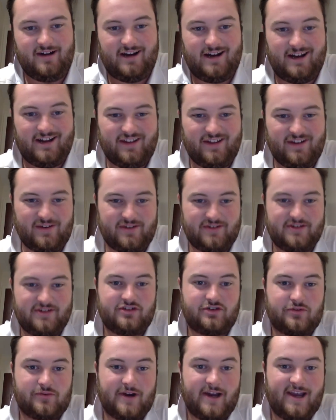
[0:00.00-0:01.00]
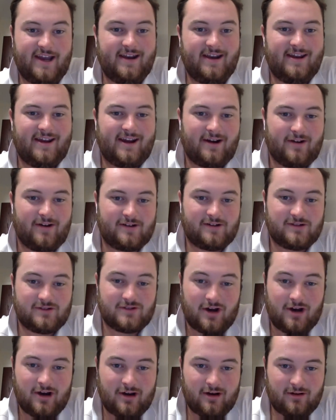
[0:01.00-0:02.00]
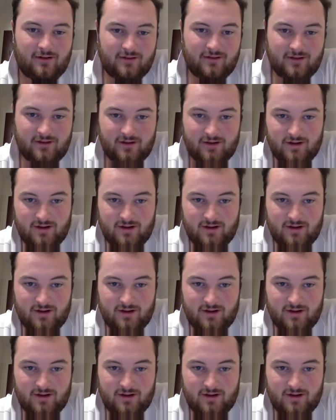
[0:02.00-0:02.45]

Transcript: There was a trade. Eric Stahl